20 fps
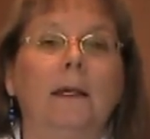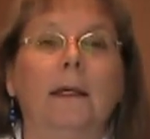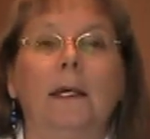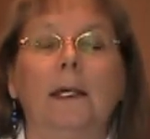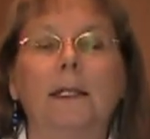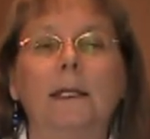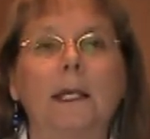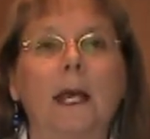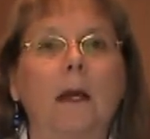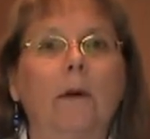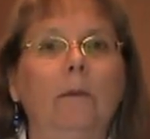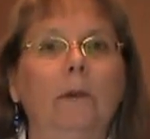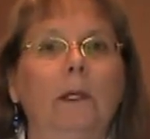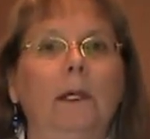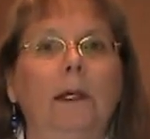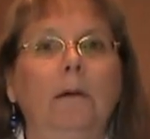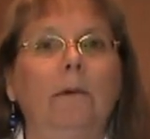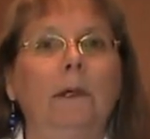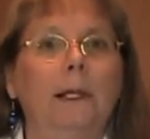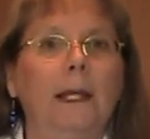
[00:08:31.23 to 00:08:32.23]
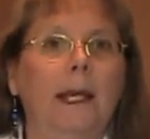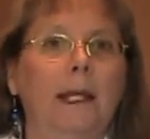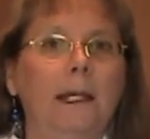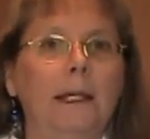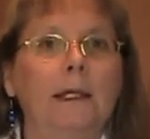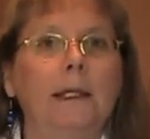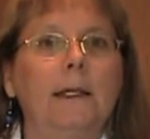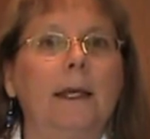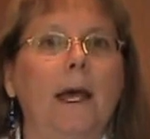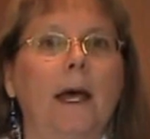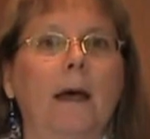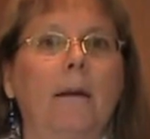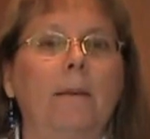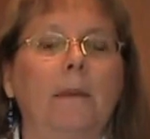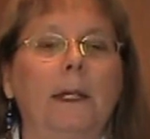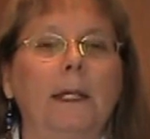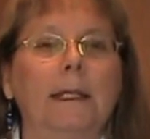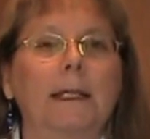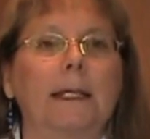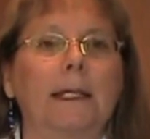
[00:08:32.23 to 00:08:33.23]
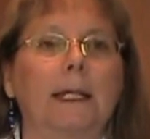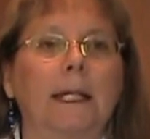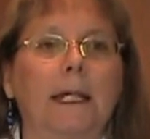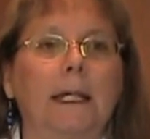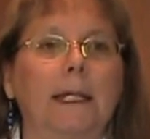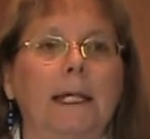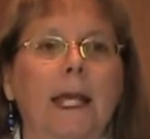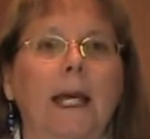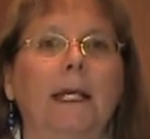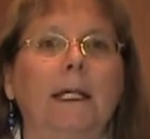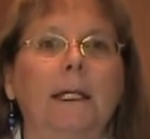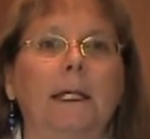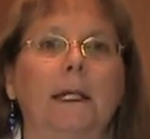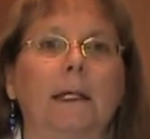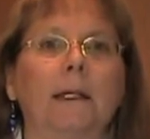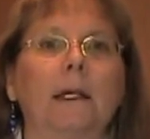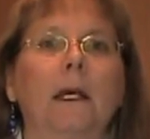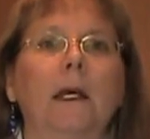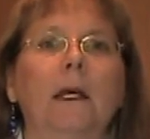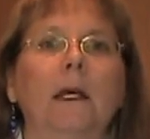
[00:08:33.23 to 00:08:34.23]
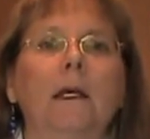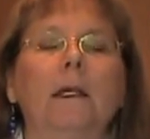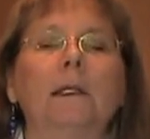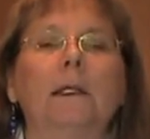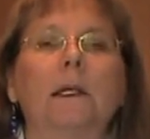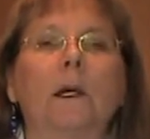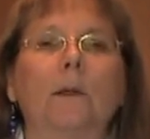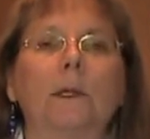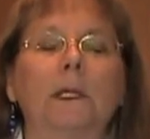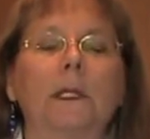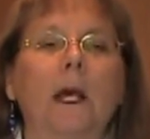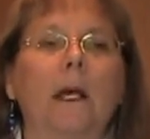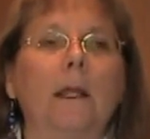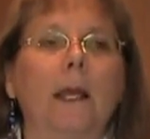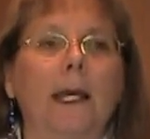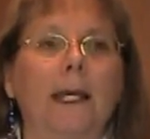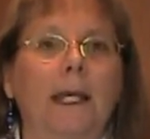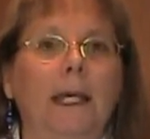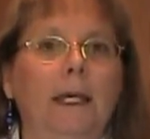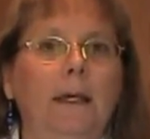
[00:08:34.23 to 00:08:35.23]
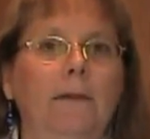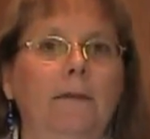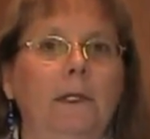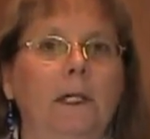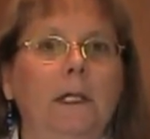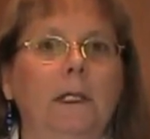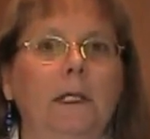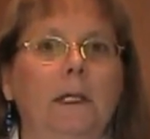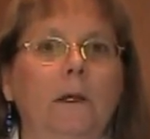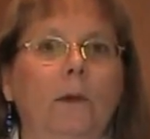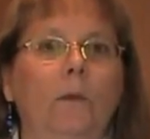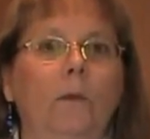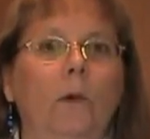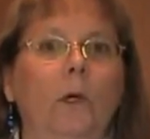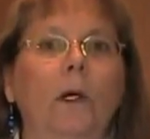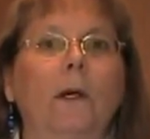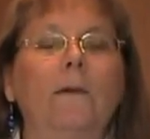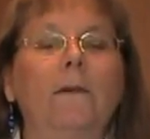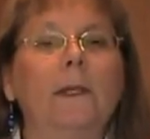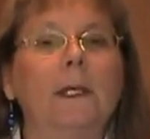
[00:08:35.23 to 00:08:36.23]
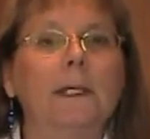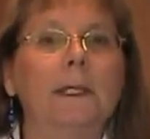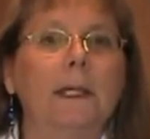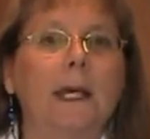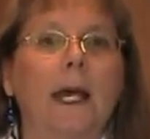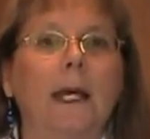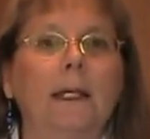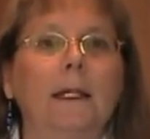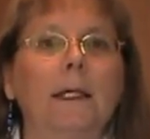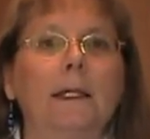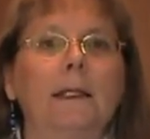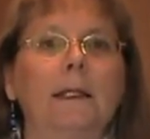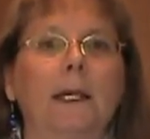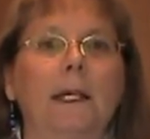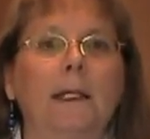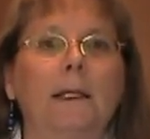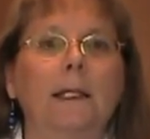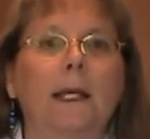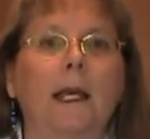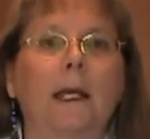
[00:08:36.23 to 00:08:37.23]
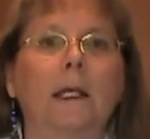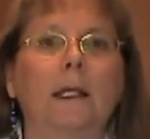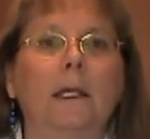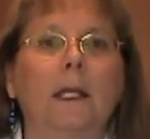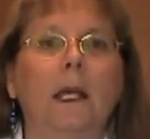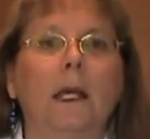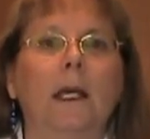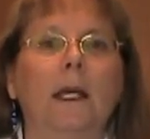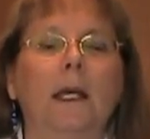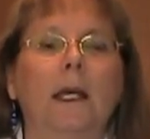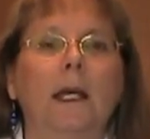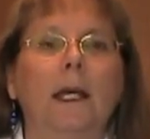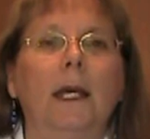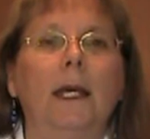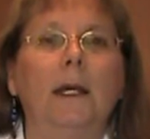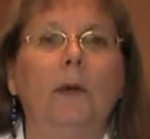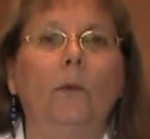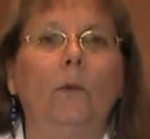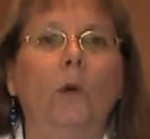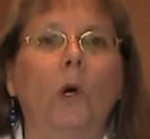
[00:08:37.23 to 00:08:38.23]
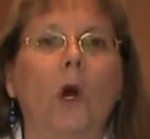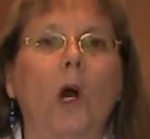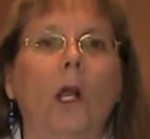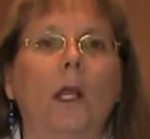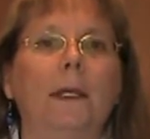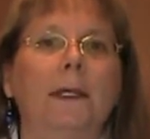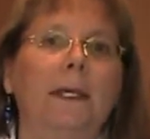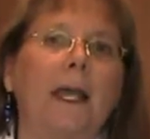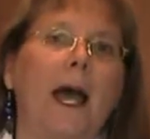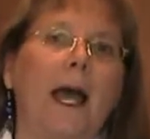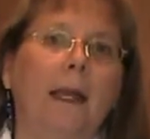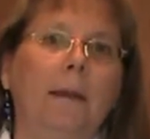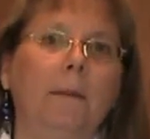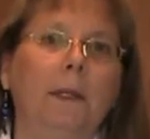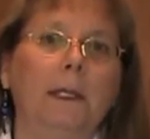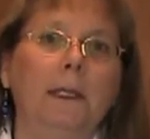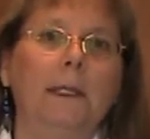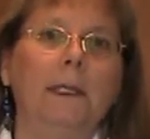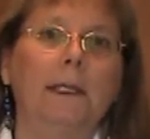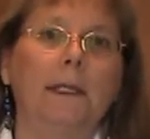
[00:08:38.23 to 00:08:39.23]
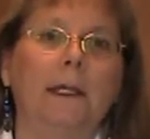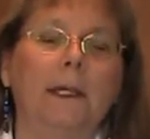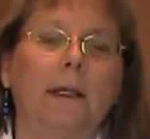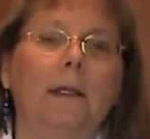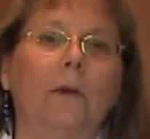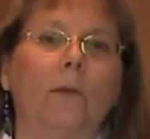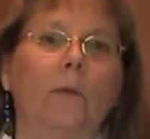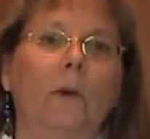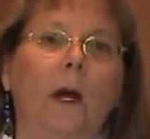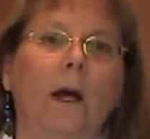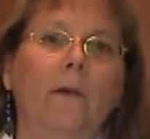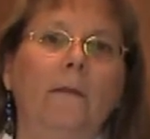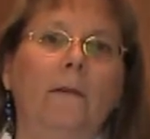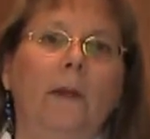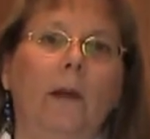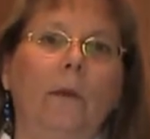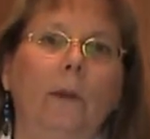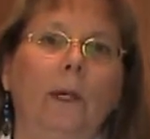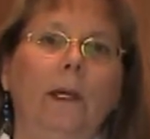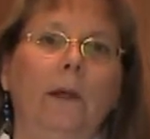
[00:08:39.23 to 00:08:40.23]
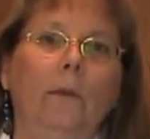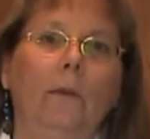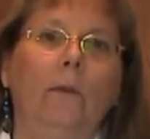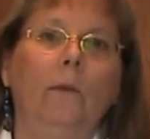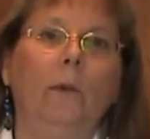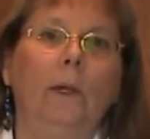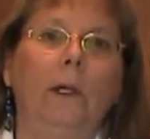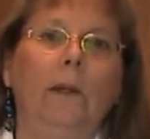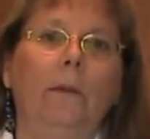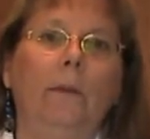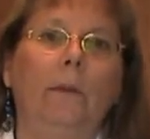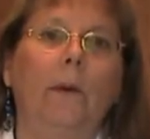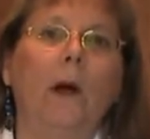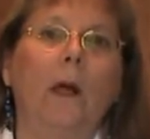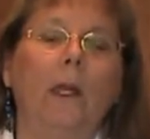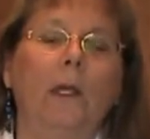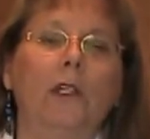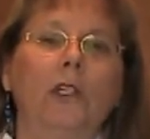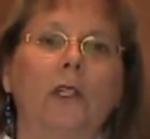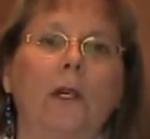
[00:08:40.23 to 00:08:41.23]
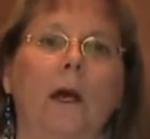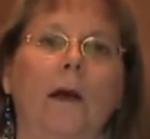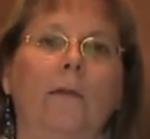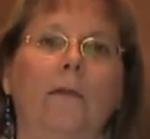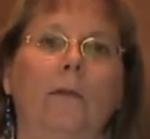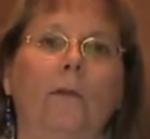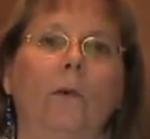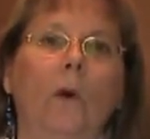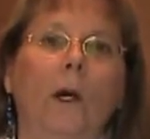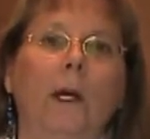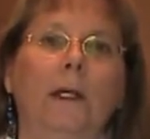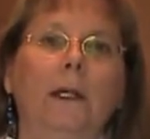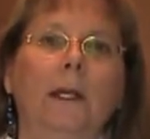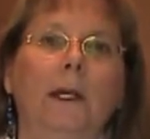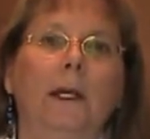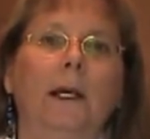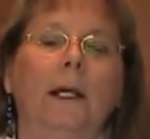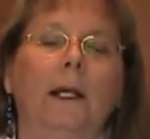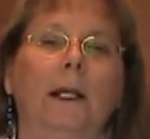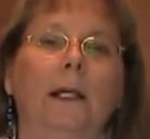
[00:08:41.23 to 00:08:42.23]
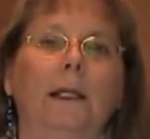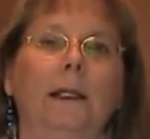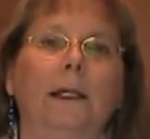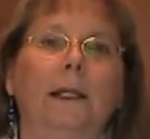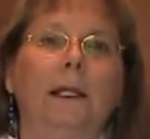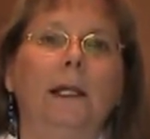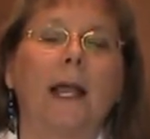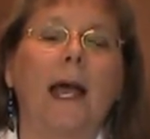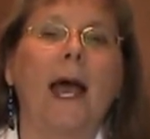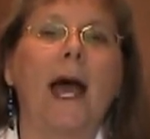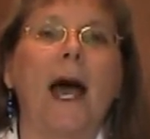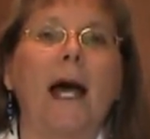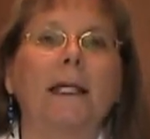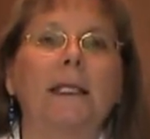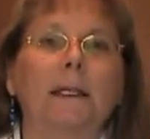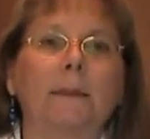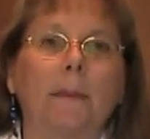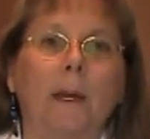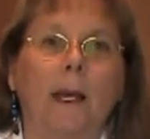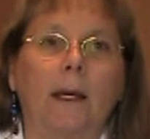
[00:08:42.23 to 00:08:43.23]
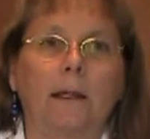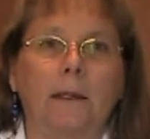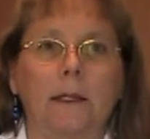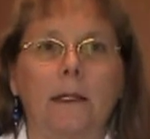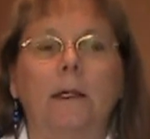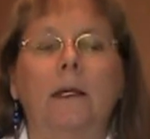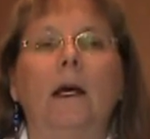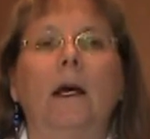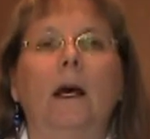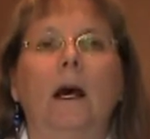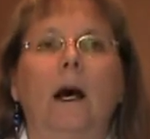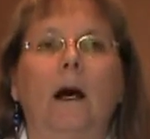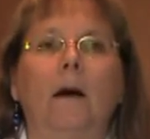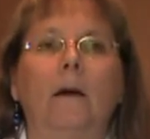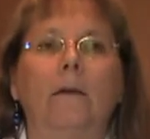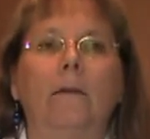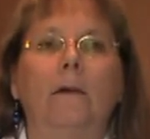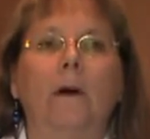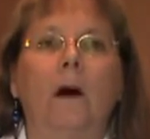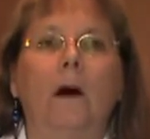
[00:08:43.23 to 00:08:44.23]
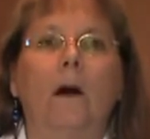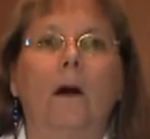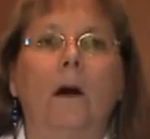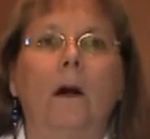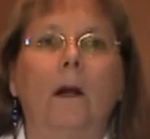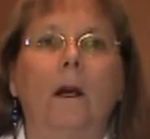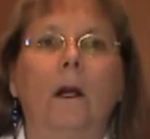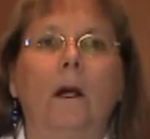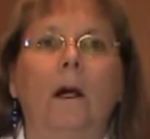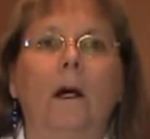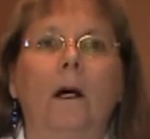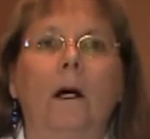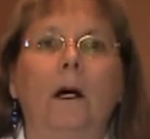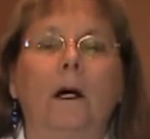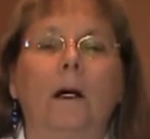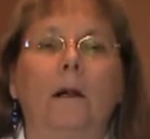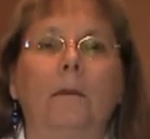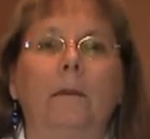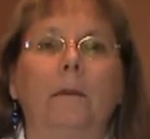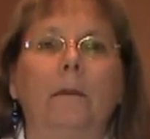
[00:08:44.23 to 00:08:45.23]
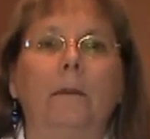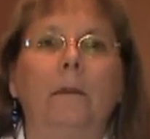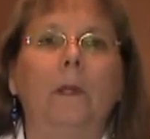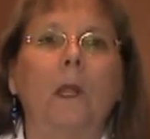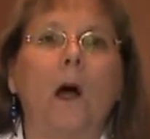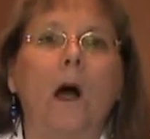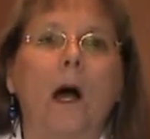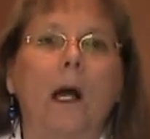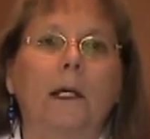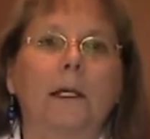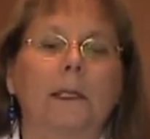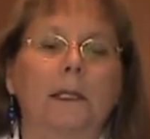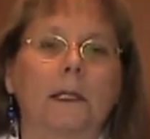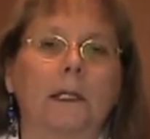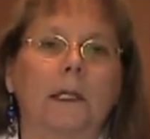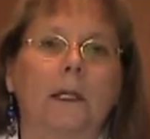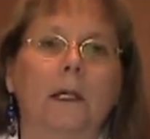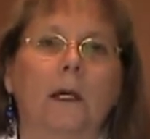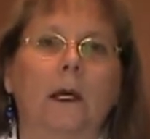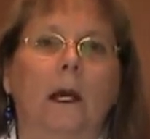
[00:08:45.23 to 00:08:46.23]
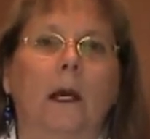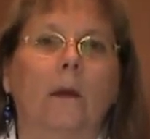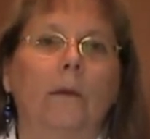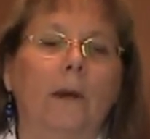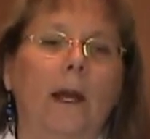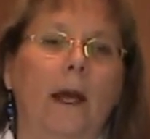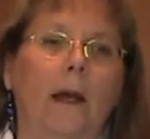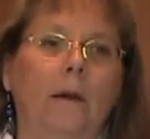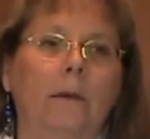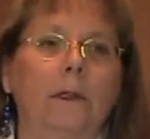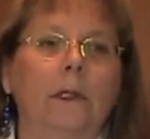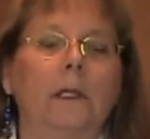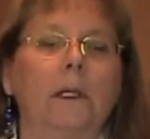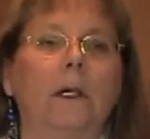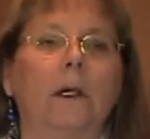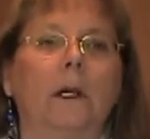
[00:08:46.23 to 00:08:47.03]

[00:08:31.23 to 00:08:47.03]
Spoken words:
It's not really related to that, but it's connected. So it's not like EFT didn't work for the sadness. It's like we're all diamonds in the rough, and we polished off one little aspect of our blocks around